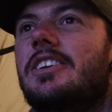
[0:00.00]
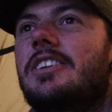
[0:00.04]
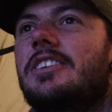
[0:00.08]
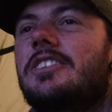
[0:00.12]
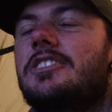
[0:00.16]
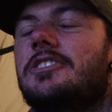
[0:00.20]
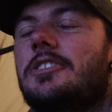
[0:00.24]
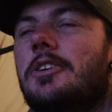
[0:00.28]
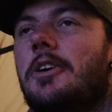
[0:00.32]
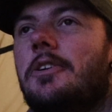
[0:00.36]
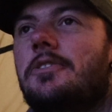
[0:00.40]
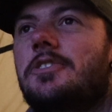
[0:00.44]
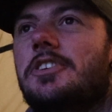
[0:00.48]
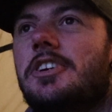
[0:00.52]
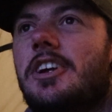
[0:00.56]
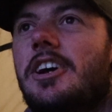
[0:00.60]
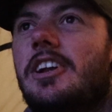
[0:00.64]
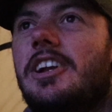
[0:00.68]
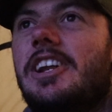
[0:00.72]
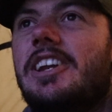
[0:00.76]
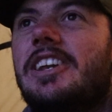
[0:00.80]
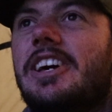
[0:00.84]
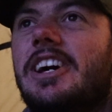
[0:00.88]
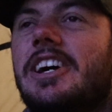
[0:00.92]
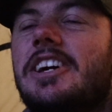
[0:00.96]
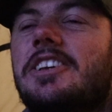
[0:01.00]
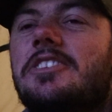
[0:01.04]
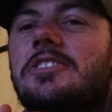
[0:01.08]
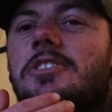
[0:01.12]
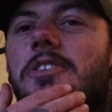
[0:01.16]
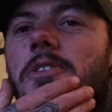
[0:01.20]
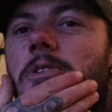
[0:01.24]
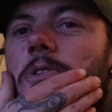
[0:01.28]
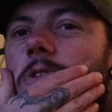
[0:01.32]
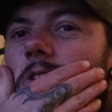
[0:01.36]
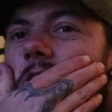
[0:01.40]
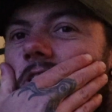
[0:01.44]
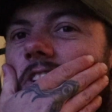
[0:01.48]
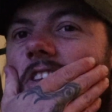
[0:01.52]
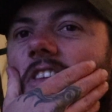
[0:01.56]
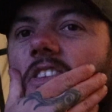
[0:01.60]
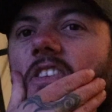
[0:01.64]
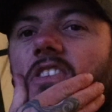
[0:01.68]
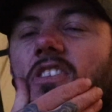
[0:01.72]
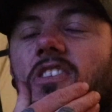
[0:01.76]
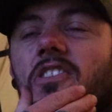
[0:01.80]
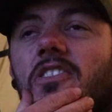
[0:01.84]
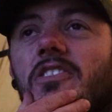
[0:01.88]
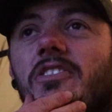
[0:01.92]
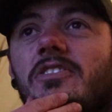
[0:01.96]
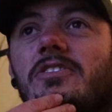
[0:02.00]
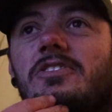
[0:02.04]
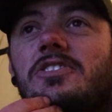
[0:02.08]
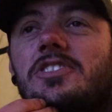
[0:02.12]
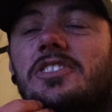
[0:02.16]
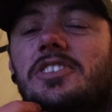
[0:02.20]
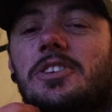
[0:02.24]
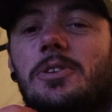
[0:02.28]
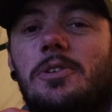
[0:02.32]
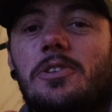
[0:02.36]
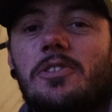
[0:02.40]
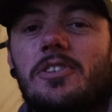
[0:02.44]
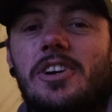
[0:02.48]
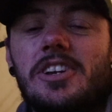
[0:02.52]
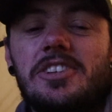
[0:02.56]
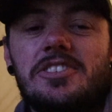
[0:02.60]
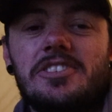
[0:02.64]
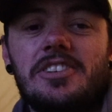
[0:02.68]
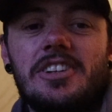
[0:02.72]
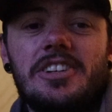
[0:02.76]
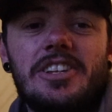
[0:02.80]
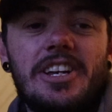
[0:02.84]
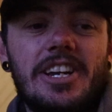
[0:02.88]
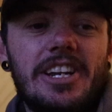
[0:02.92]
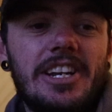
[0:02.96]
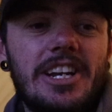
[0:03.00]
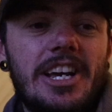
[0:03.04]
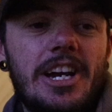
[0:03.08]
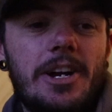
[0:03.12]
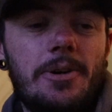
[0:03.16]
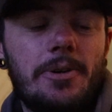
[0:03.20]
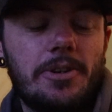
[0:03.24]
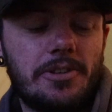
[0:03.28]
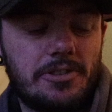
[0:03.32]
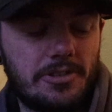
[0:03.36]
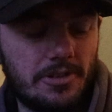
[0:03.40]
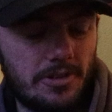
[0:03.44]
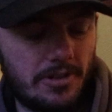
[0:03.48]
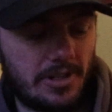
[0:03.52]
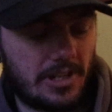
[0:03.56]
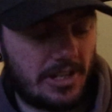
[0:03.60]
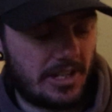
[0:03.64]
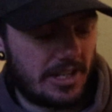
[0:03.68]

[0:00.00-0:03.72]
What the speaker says: still obviously early days. We've got still the rest of the day now. It's only